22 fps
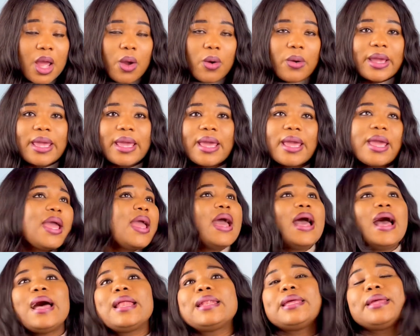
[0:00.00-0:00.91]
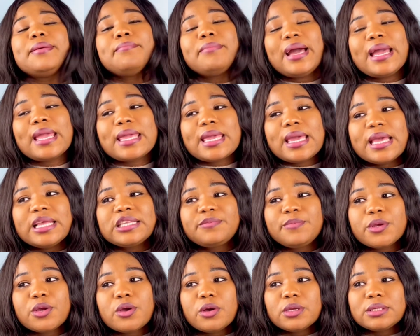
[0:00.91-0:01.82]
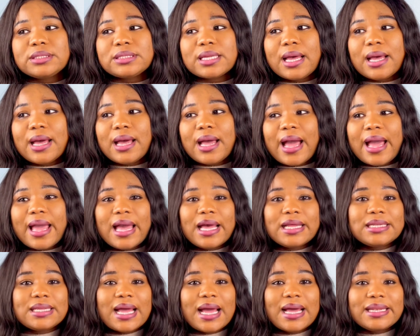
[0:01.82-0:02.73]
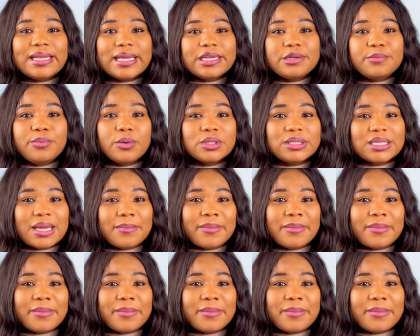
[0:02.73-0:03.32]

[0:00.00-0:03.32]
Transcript: Okay, and in my case, because I had added both